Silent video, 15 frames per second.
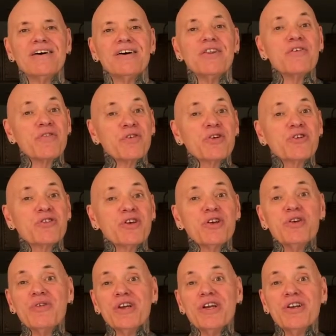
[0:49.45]
The first thing
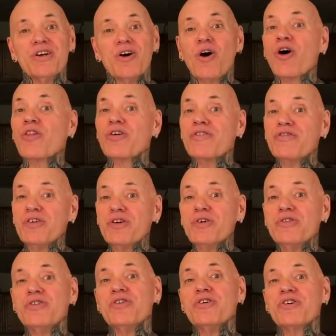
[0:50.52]
you need are the
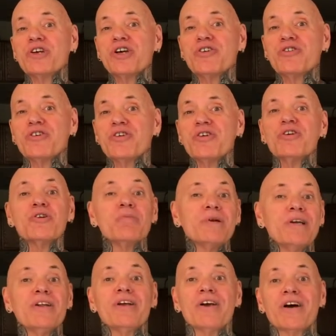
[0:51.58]
foods in your kitchen you'll be
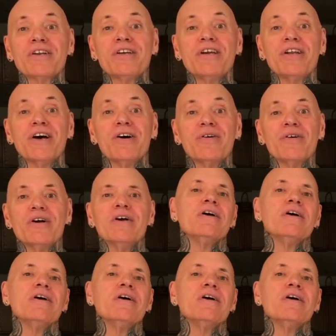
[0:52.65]
eating on keto.